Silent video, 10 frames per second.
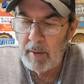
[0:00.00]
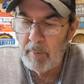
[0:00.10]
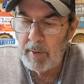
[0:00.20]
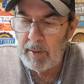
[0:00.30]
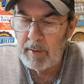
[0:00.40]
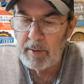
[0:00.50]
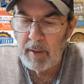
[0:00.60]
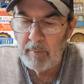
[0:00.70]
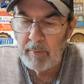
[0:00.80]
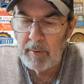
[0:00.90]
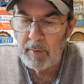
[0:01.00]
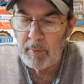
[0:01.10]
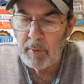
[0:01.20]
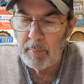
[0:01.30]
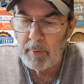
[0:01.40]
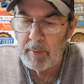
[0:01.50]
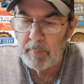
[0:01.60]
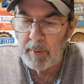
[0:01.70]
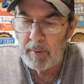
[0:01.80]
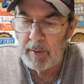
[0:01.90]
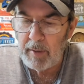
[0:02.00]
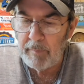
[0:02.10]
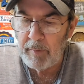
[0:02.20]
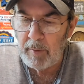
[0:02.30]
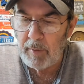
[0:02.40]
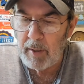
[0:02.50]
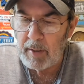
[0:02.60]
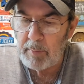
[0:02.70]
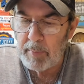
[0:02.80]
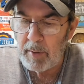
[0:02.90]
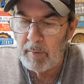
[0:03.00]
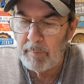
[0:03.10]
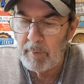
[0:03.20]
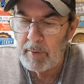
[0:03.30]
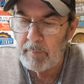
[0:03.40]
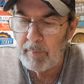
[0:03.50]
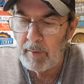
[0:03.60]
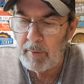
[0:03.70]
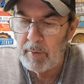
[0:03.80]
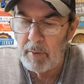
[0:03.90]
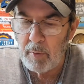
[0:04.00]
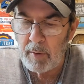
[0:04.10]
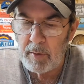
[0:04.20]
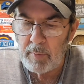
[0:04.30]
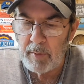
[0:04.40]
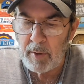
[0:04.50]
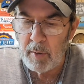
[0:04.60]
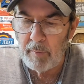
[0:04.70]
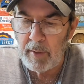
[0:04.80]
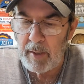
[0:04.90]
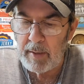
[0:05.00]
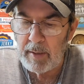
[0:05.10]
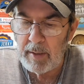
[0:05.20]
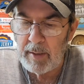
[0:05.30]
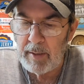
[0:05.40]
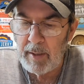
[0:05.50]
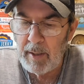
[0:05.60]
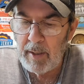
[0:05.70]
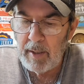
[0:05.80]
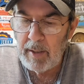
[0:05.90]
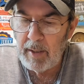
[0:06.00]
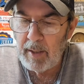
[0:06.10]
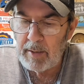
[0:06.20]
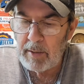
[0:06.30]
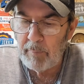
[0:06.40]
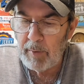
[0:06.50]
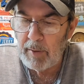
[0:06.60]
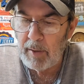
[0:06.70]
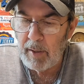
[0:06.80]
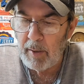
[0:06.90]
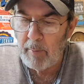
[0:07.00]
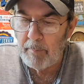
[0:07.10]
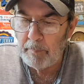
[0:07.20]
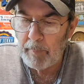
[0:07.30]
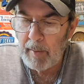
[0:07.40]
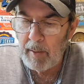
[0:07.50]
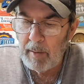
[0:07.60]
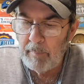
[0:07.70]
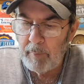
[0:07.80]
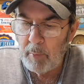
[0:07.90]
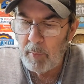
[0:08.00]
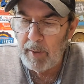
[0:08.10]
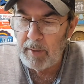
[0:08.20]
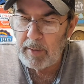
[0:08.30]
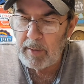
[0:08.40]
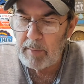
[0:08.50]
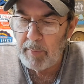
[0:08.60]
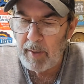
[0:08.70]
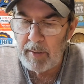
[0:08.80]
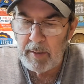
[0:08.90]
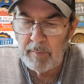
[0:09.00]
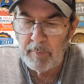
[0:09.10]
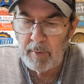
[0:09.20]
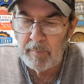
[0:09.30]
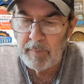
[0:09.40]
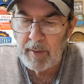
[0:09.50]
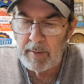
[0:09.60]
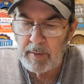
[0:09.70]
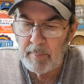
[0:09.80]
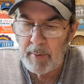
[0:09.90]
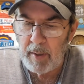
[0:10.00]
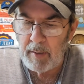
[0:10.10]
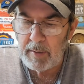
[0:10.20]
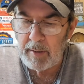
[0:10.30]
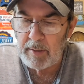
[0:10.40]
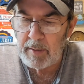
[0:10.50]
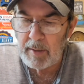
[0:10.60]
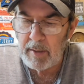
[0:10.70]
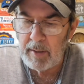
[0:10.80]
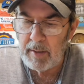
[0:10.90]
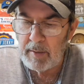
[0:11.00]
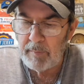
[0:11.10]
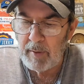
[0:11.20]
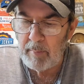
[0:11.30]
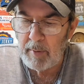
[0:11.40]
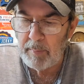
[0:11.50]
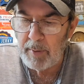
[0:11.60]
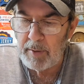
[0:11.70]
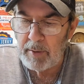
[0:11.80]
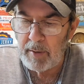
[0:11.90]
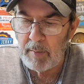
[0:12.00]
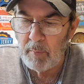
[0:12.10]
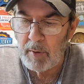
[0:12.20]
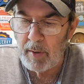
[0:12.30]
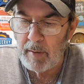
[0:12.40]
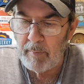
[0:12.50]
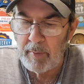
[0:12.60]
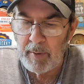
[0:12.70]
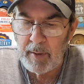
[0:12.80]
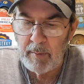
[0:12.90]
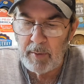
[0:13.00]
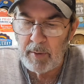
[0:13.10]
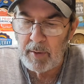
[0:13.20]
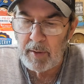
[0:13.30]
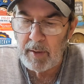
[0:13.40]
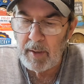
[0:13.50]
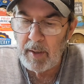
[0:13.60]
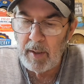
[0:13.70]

When he discovered the group was building a field hospital for his fellow New Yorkers with COVID-19, he asked if he could help. For weeks, despite differing faiths and politics, he and his family pitched in wherever they could.